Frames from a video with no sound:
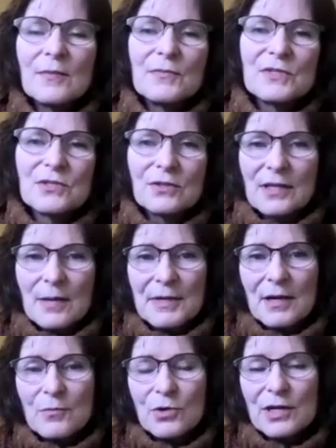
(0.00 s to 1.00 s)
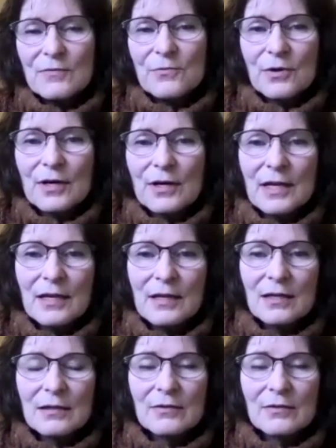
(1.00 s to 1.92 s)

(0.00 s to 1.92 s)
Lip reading: certainly, I mean, I'm working for a kind